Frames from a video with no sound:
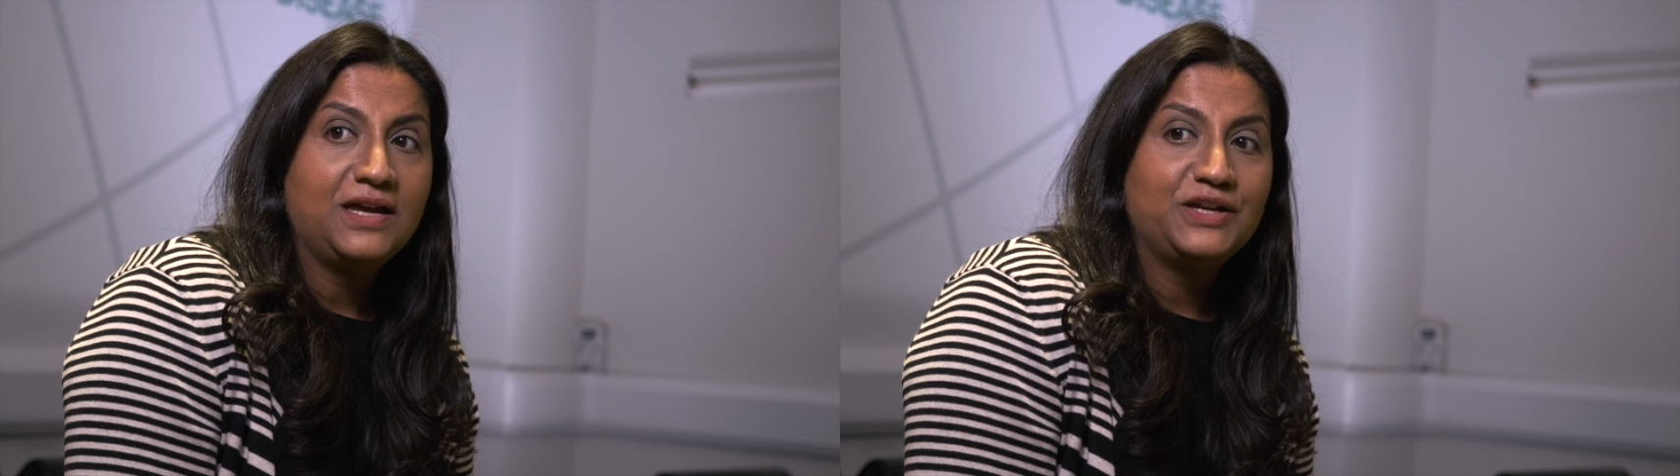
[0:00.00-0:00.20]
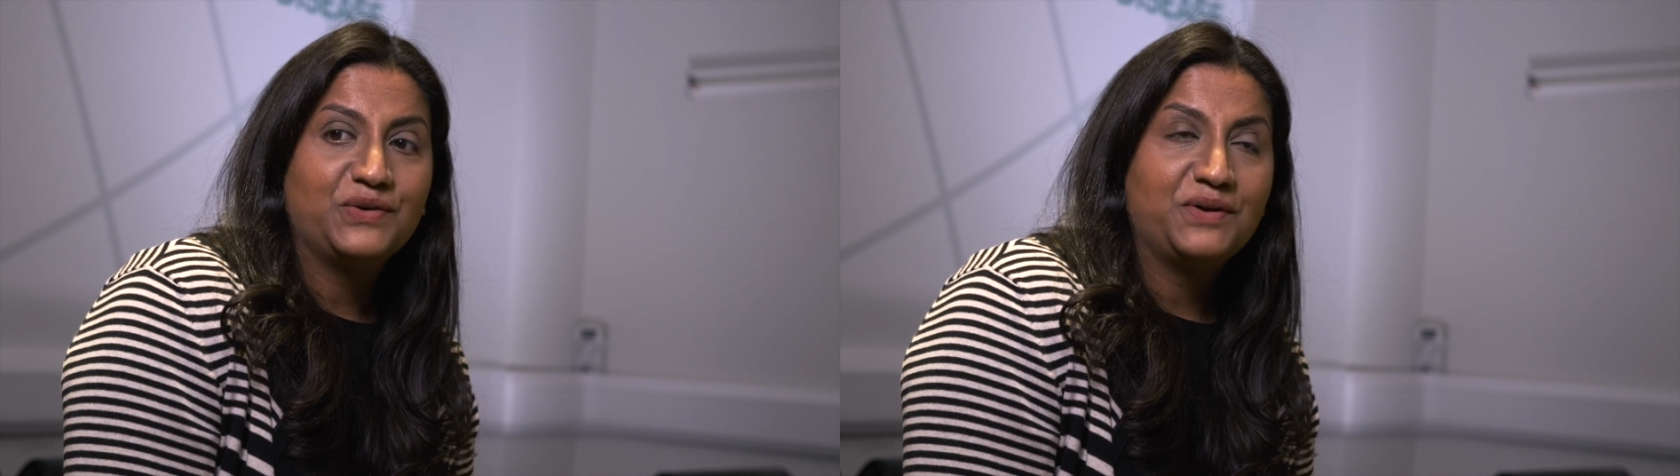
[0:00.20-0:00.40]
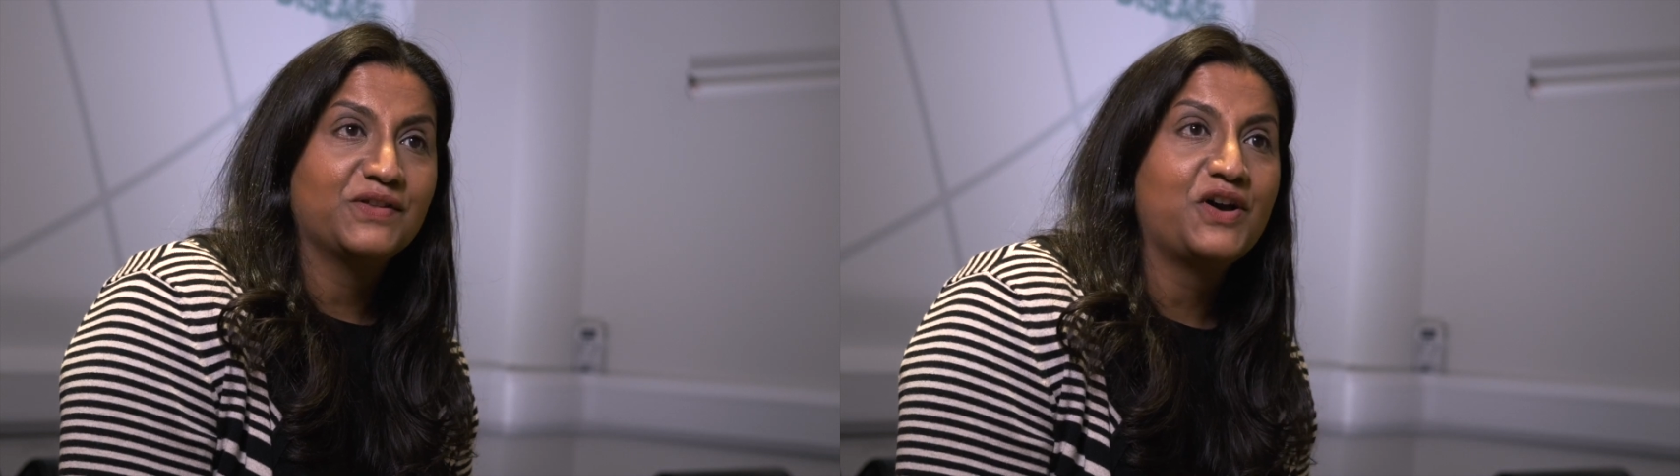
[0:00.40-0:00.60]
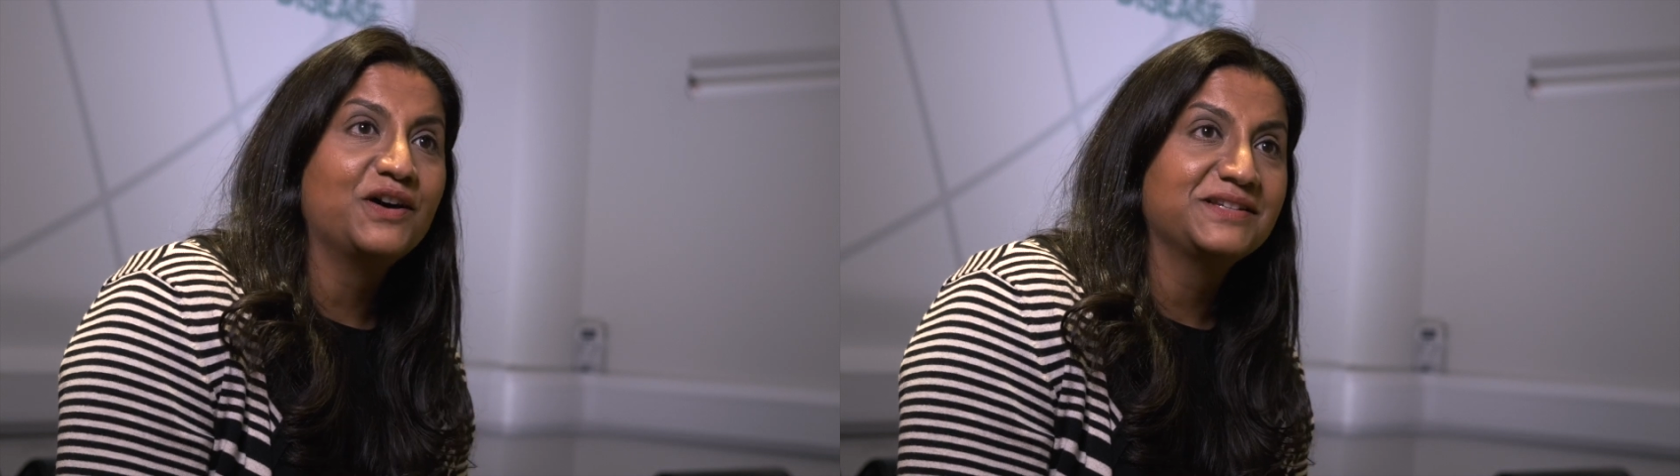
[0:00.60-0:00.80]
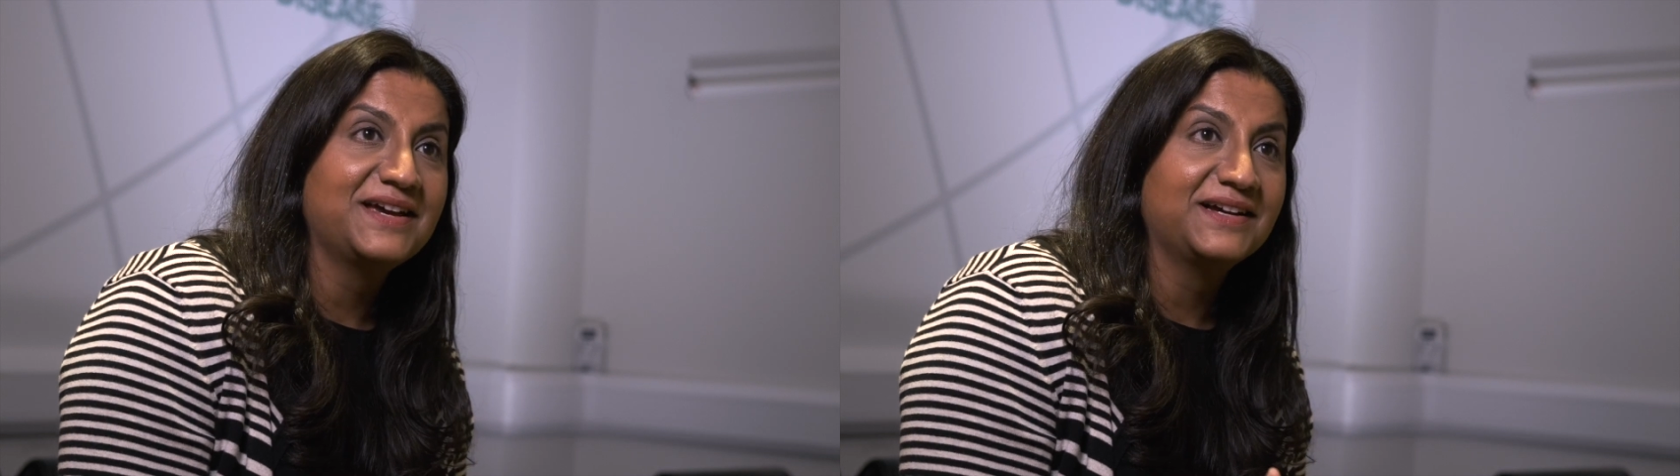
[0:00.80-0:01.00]
in the
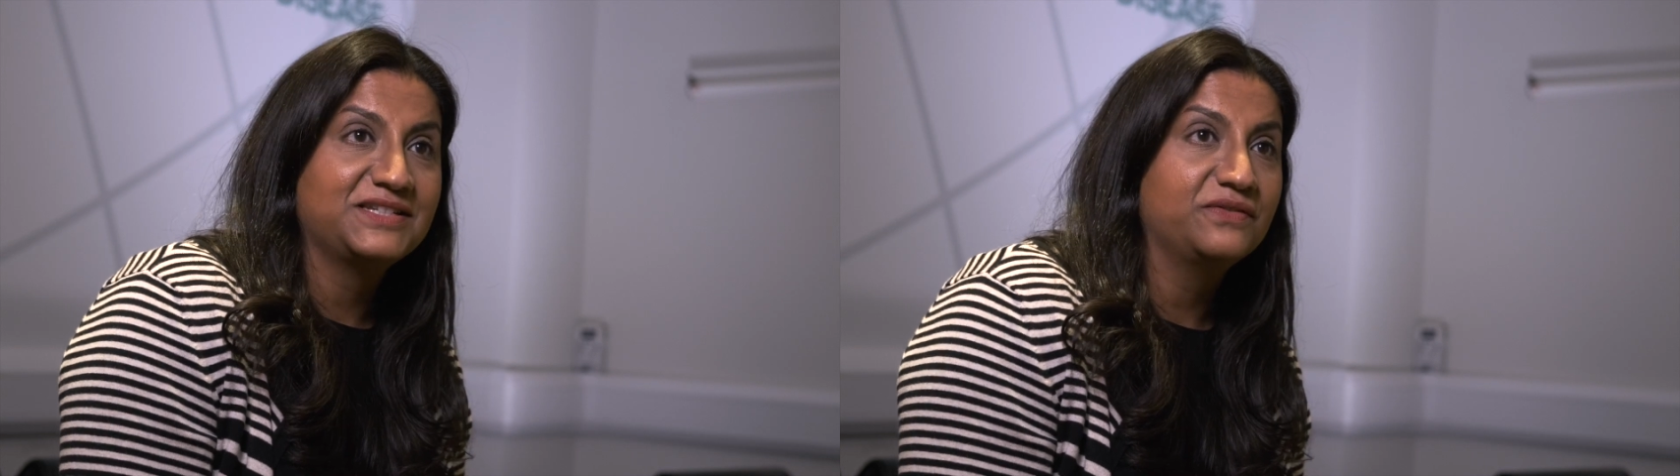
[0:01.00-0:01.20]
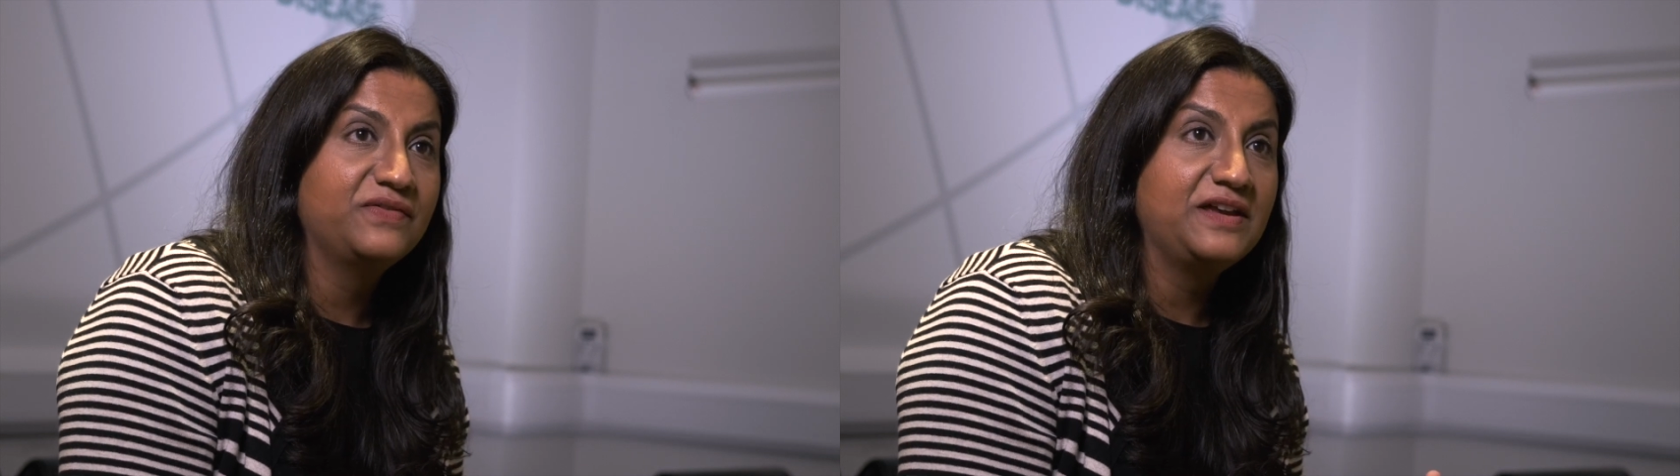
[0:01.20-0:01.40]
context of